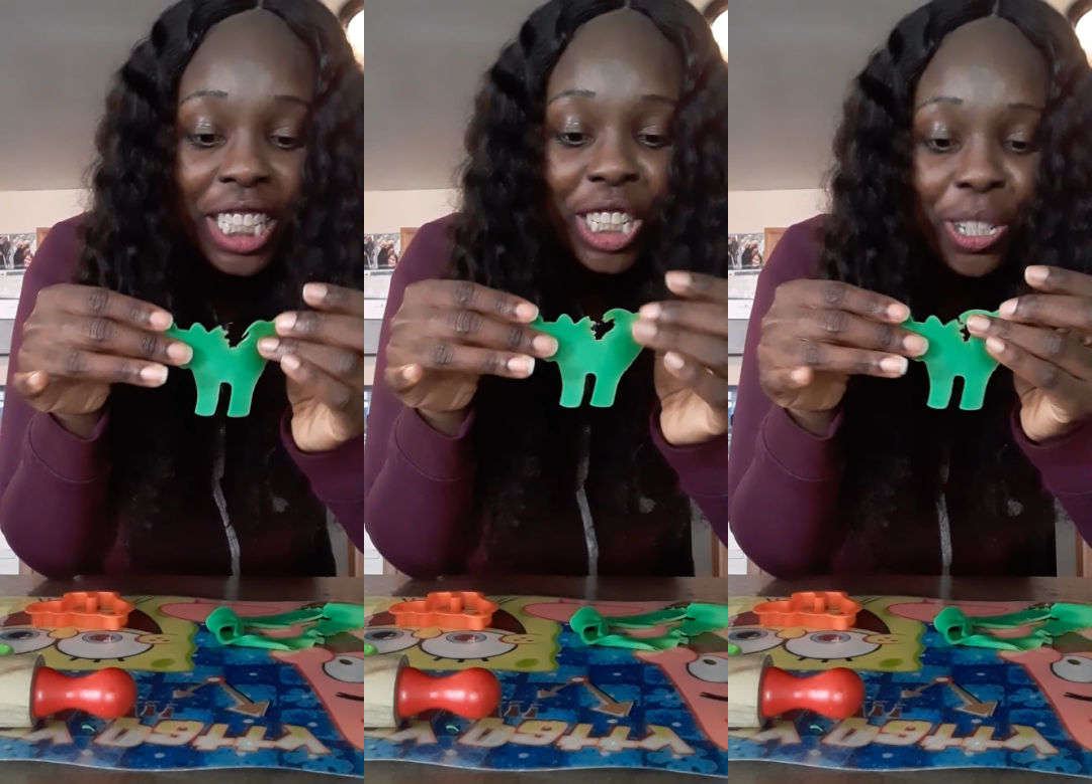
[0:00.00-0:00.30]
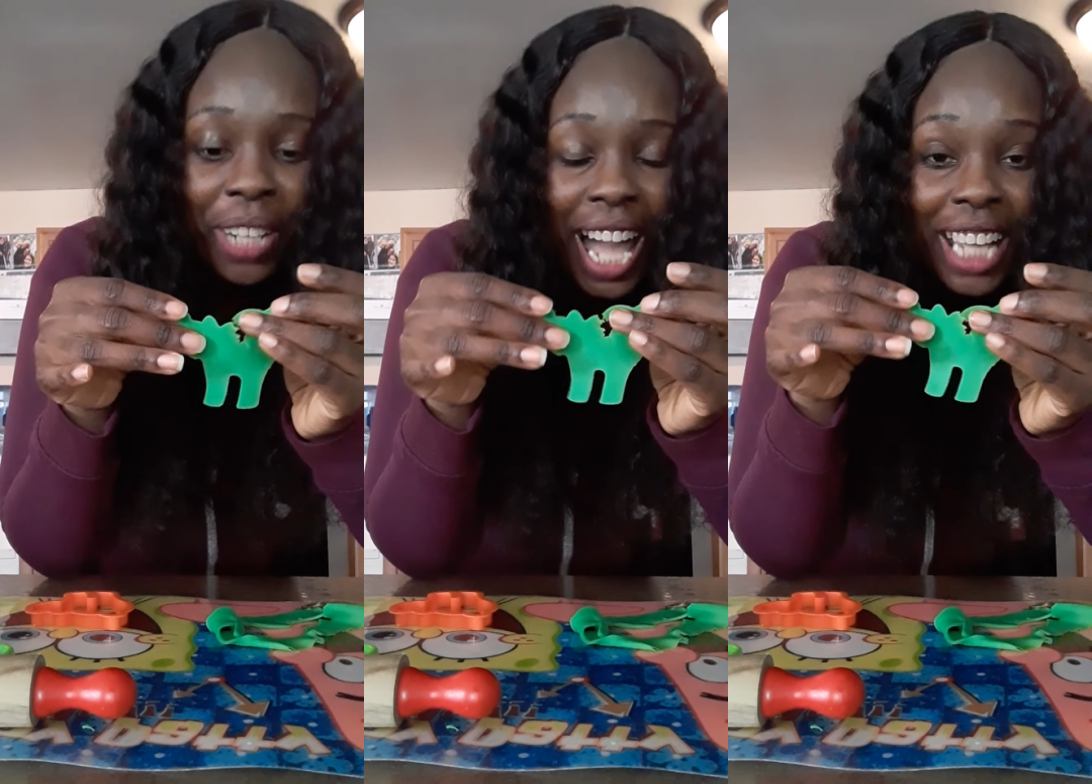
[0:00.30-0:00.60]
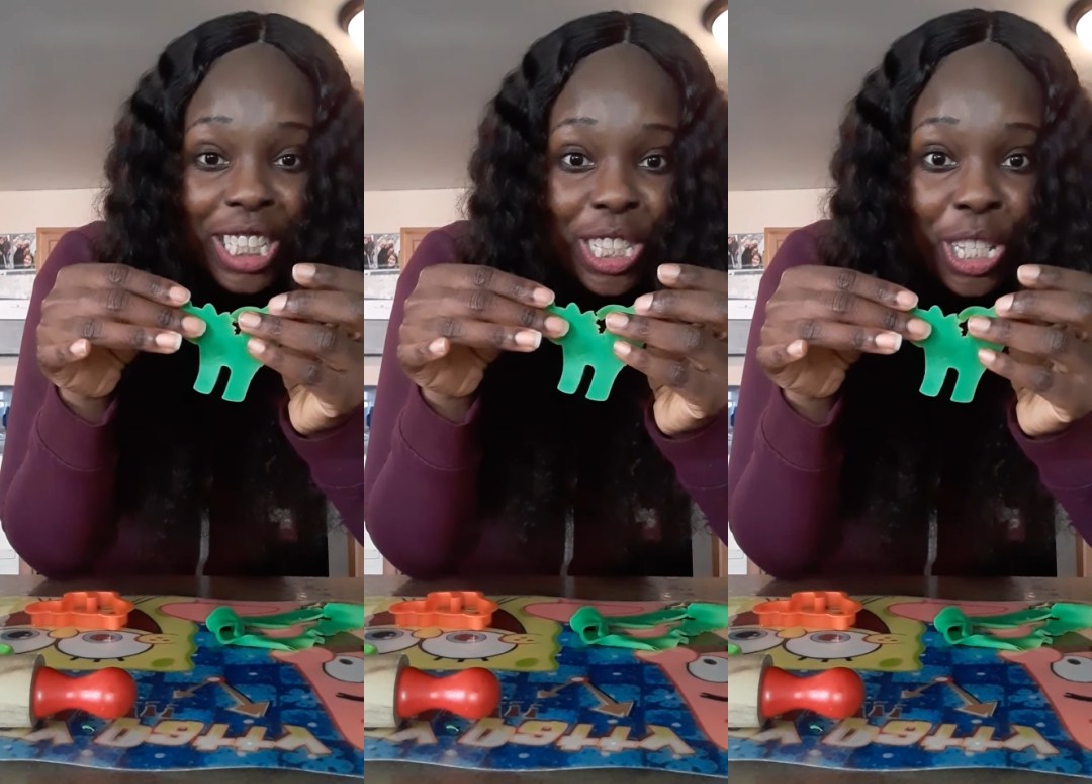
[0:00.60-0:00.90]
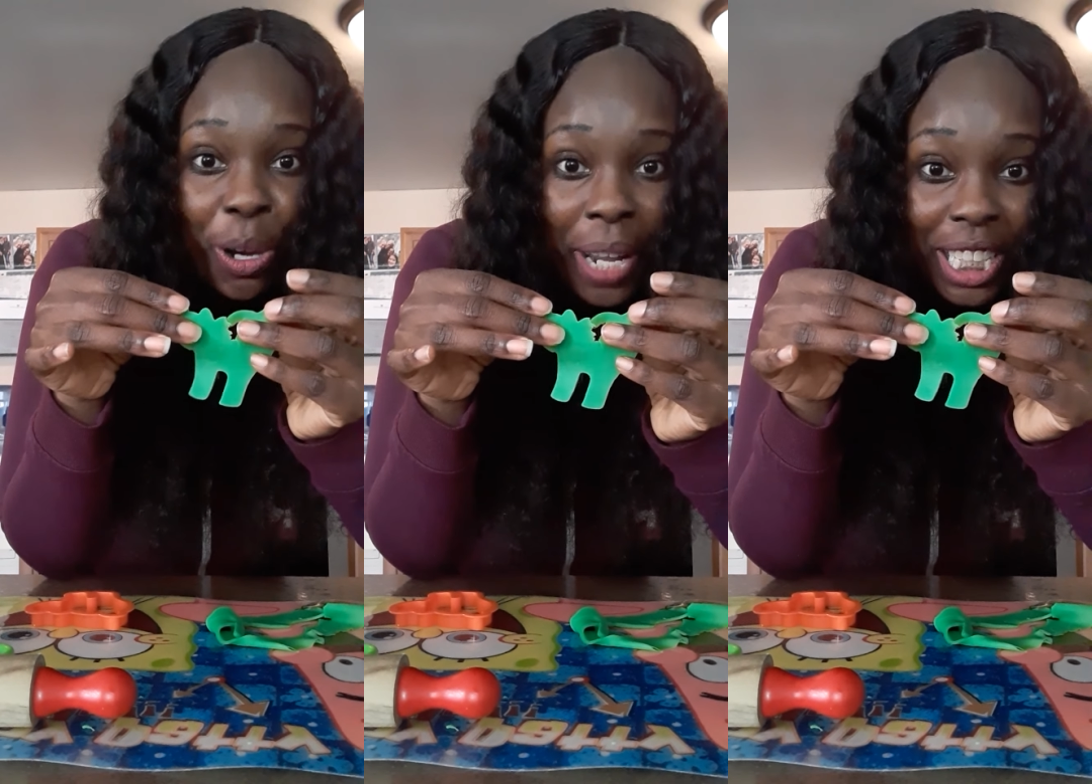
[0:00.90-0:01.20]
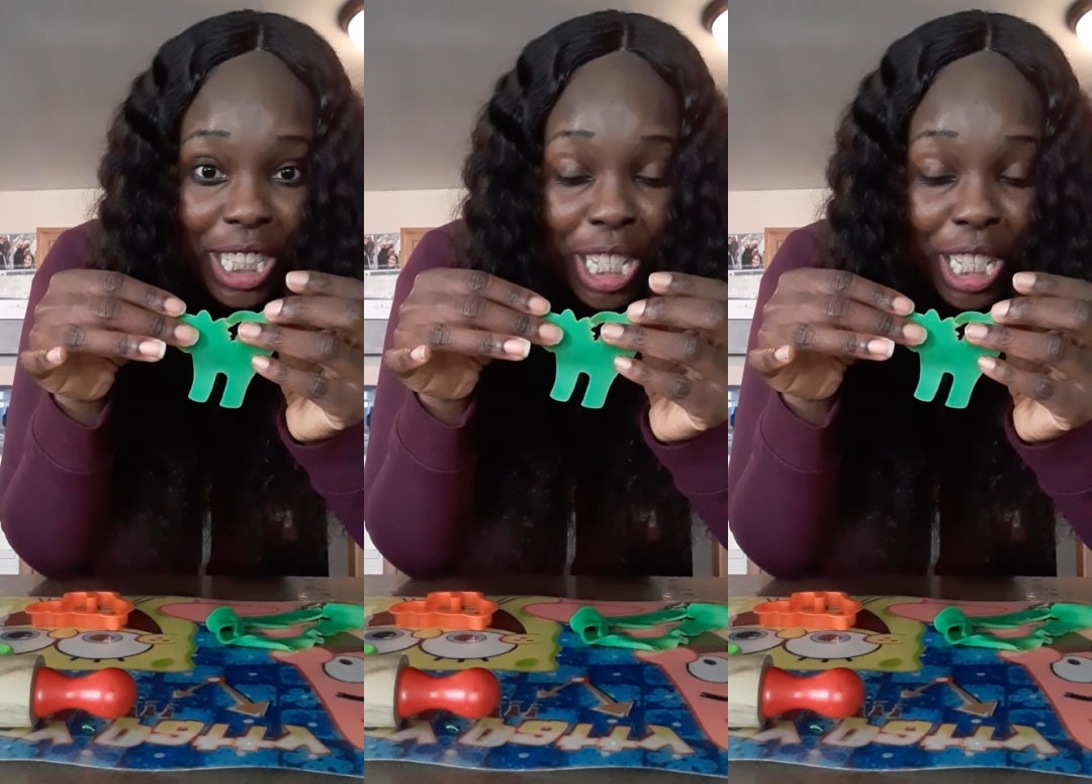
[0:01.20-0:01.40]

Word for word: Did you guys do it